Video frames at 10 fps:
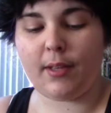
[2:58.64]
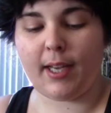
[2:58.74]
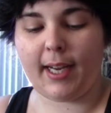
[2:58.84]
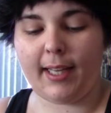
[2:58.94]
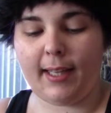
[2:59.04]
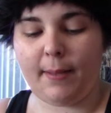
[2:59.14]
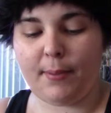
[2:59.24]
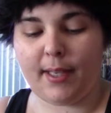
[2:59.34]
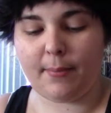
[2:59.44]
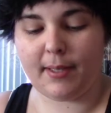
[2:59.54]
highly
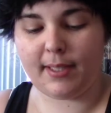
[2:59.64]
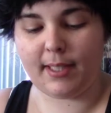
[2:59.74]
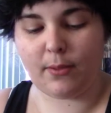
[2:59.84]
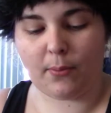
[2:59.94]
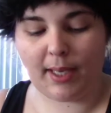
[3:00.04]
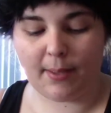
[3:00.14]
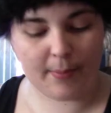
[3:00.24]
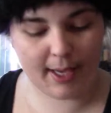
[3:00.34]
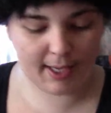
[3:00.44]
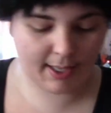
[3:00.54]
pigmented white
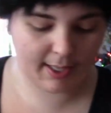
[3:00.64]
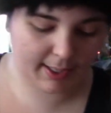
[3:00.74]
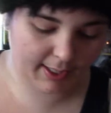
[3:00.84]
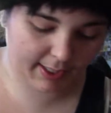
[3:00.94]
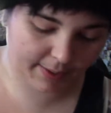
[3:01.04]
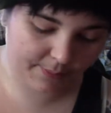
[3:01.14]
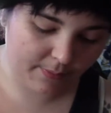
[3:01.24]
matte. I like it.